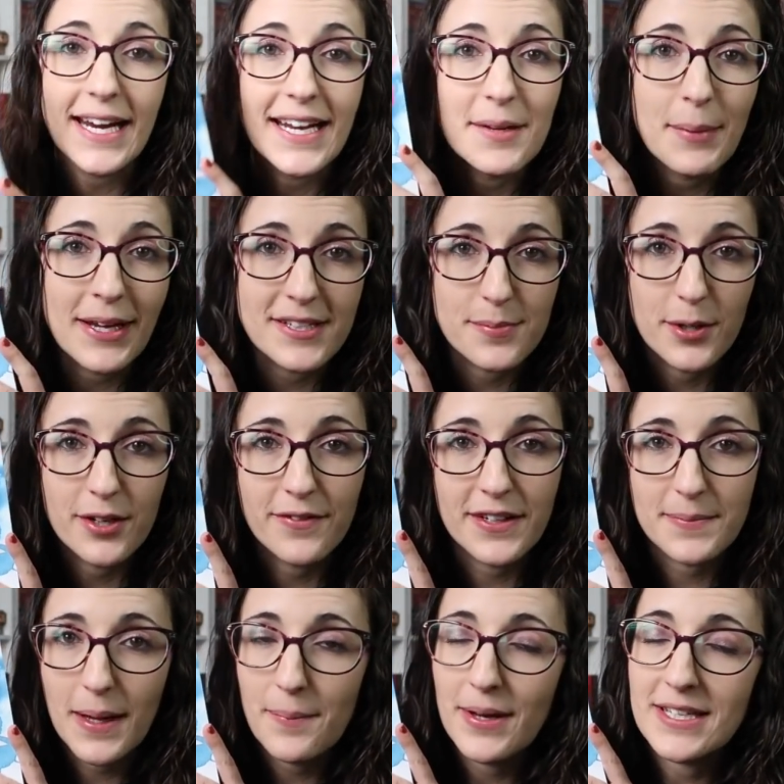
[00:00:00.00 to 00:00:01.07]
Dating Makes
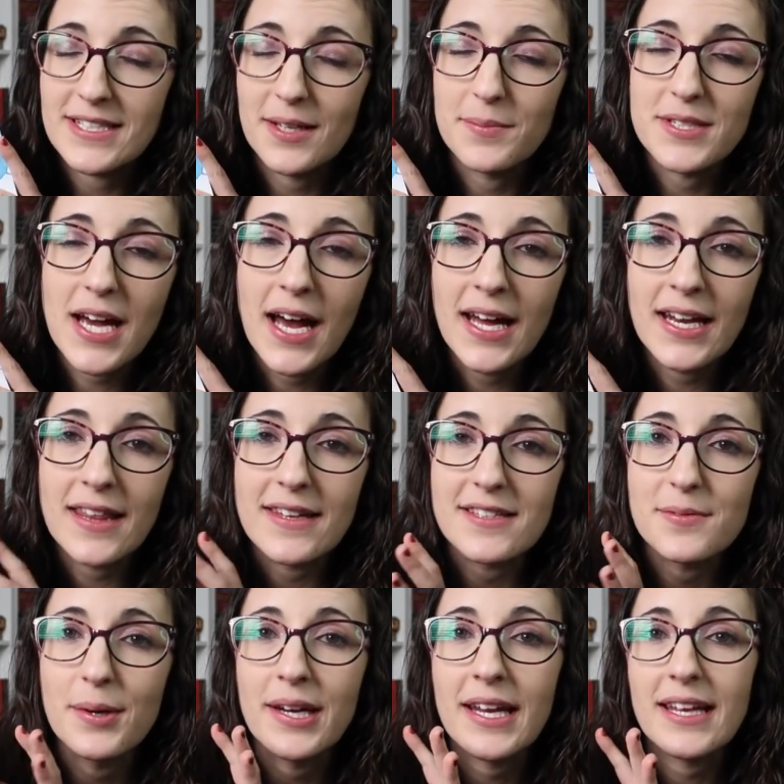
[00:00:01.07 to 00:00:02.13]
Perfect by Pintip Dunn.
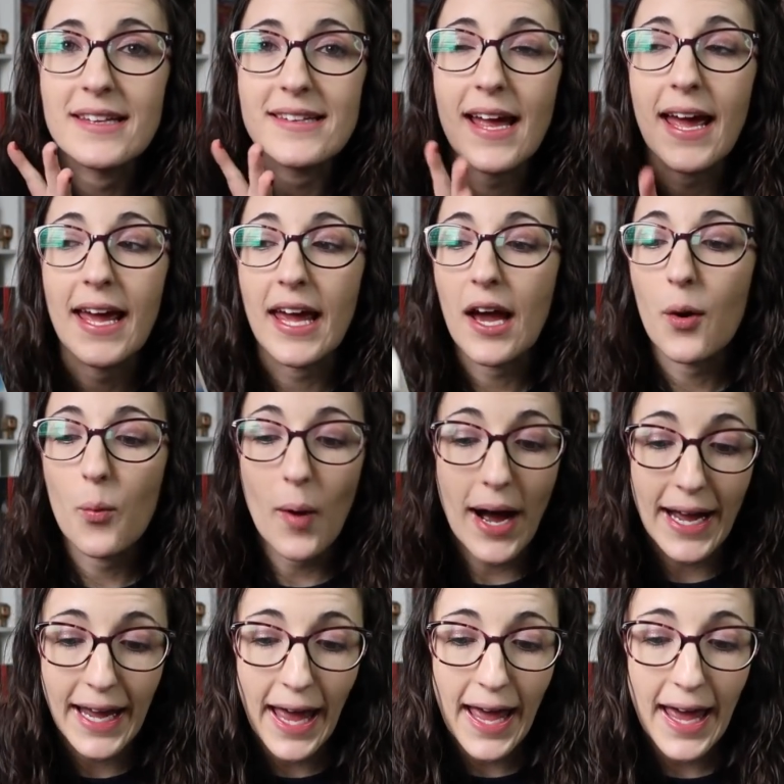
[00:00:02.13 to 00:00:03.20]
This one is a
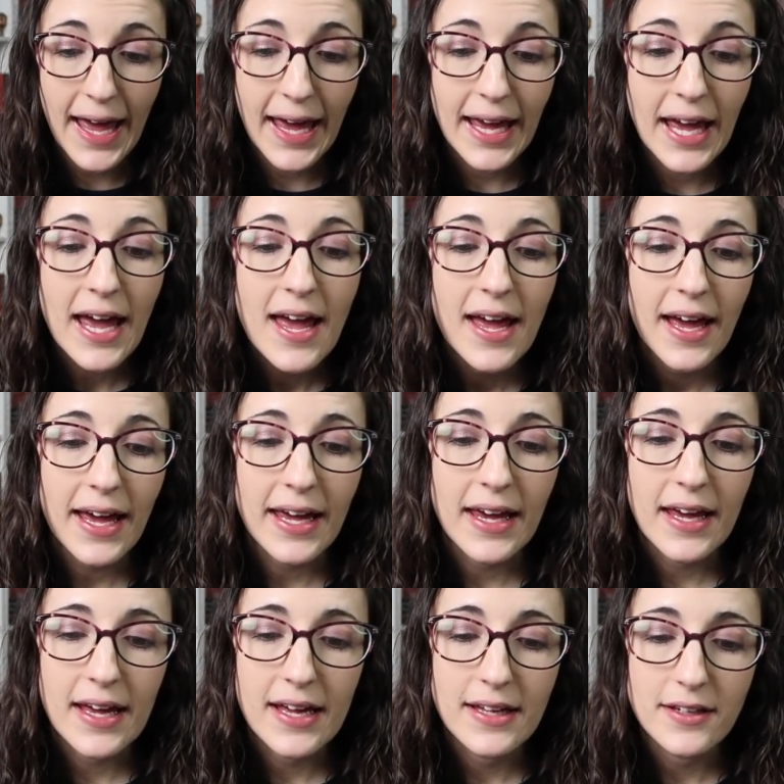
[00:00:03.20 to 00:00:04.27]
YA,
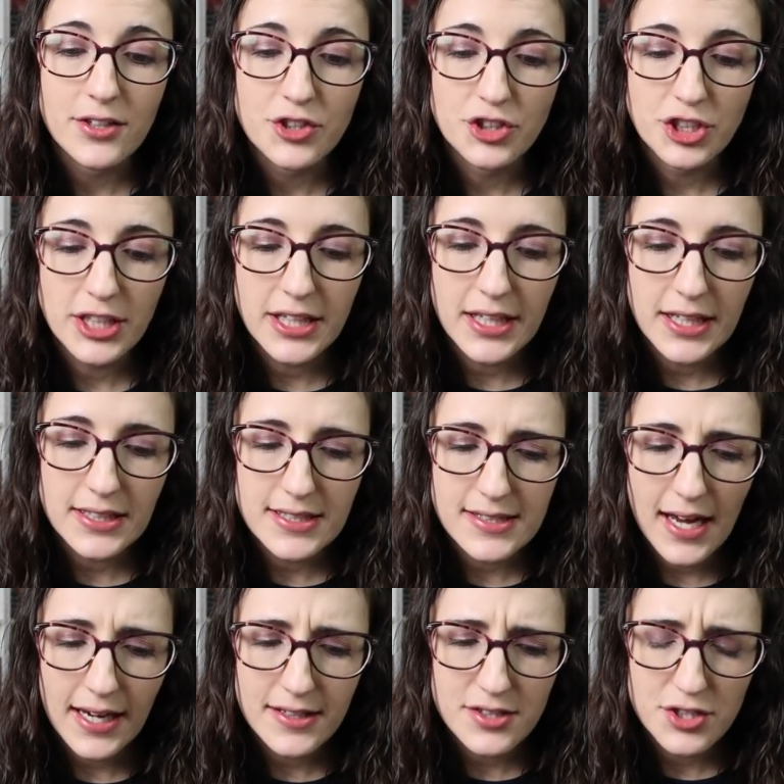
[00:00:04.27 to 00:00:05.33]
and she
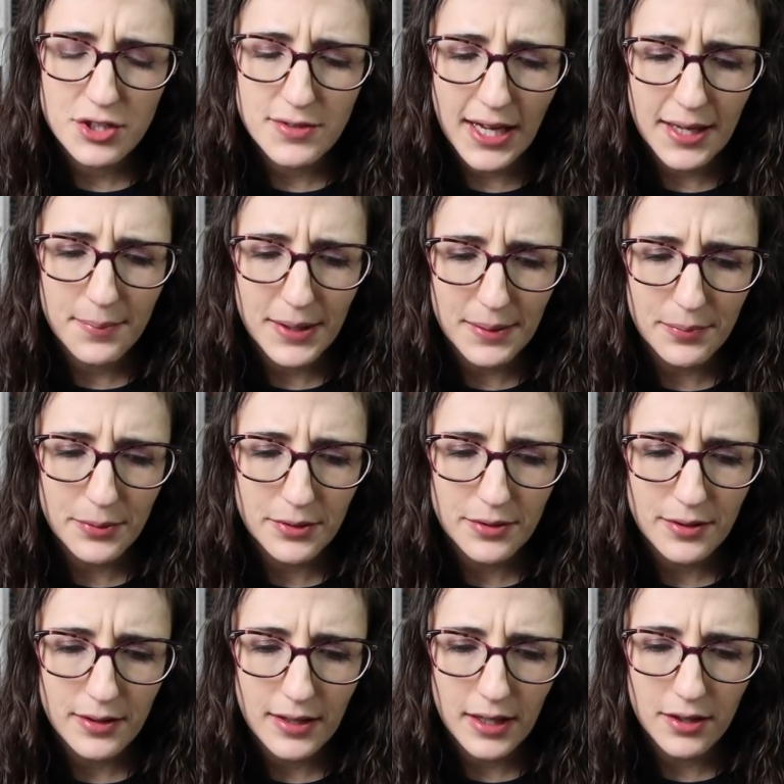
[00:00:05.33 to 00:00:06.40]
decides to date
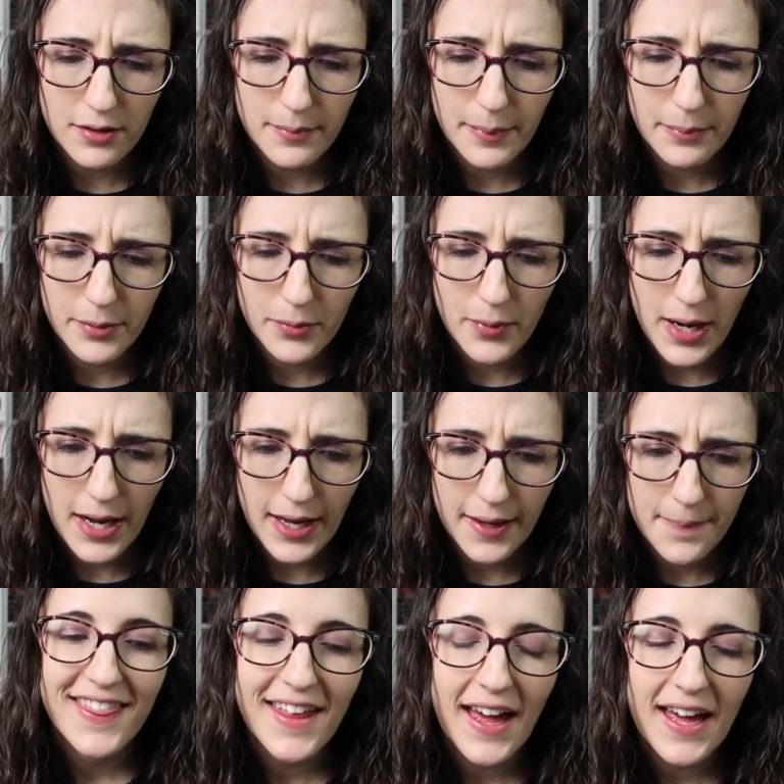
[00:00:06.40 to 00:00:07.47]
people, and I don't remember
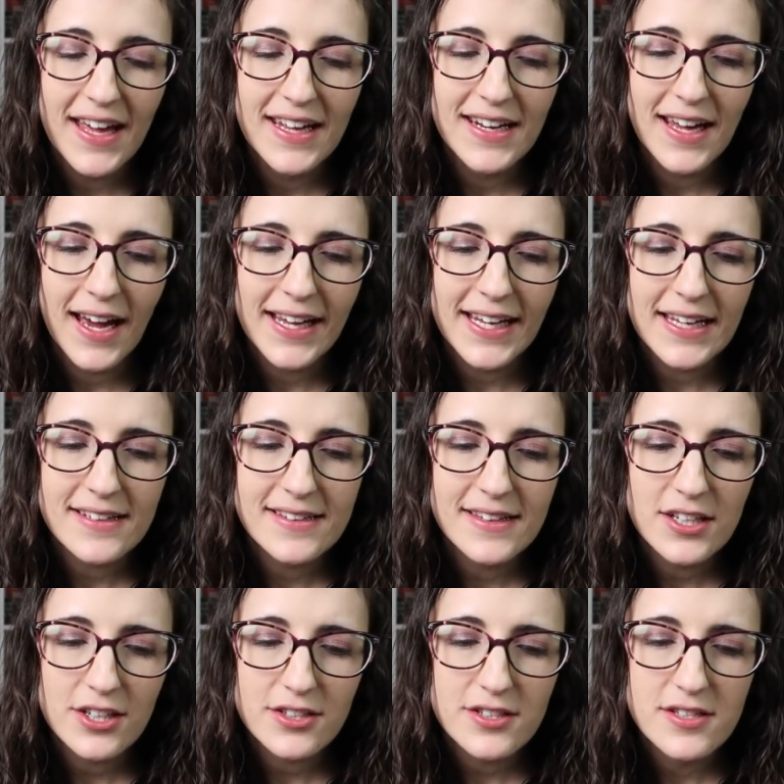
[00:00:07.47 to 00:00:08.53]
why. Then I guess
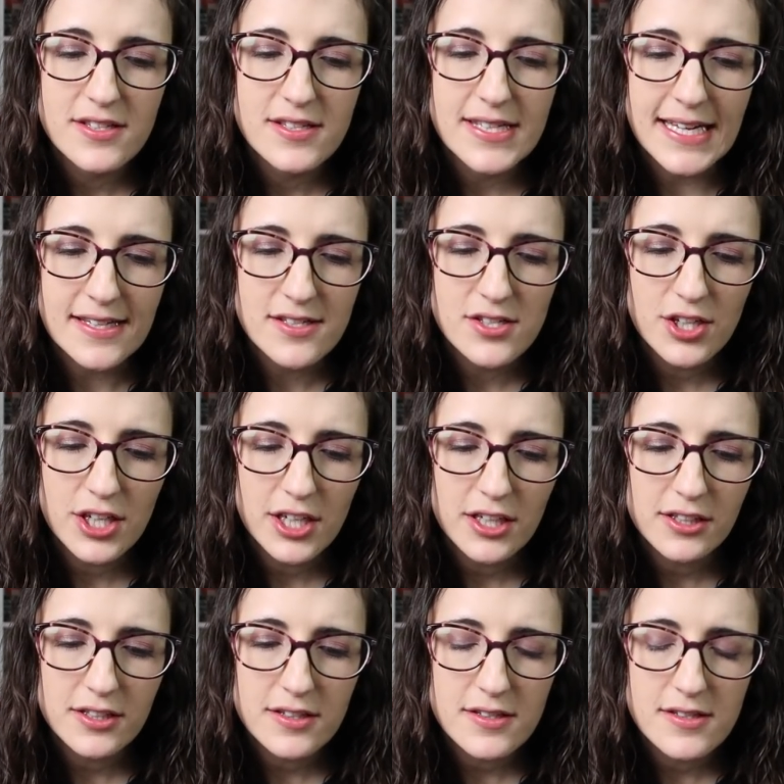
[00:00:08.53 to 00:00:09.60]
their
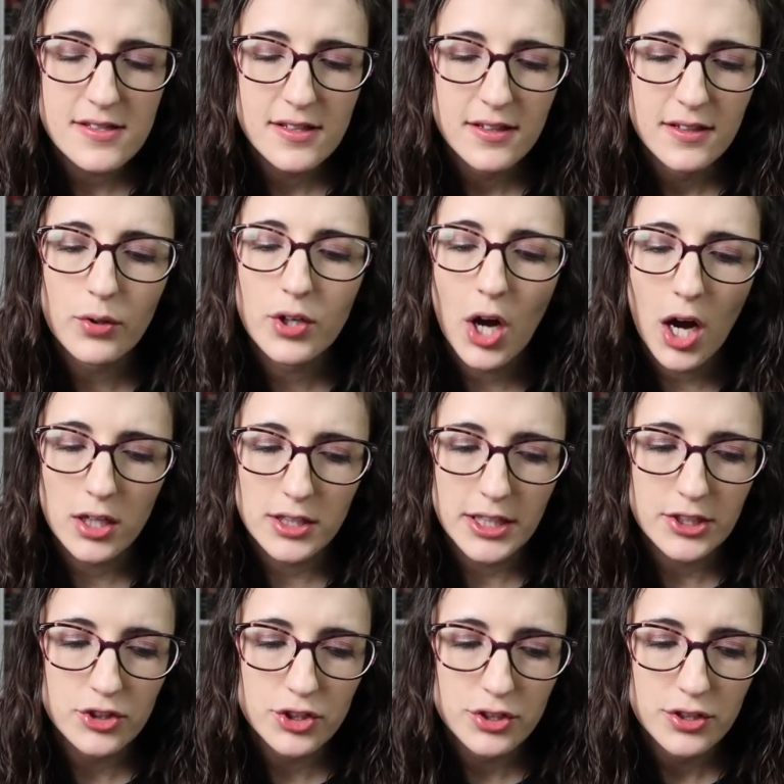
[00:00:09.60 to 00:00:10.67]
sisters go to
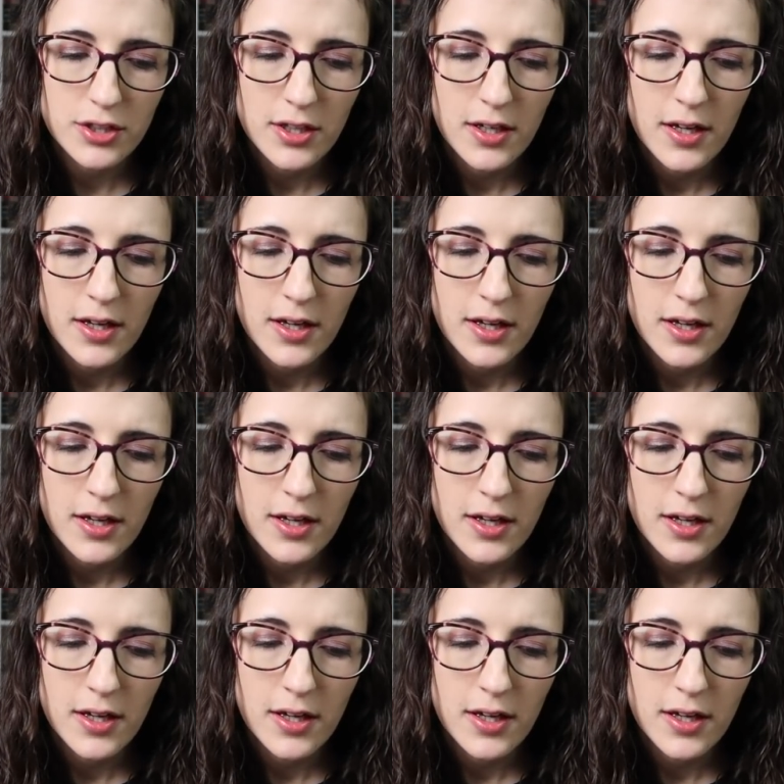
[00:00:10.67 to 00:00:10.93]
college,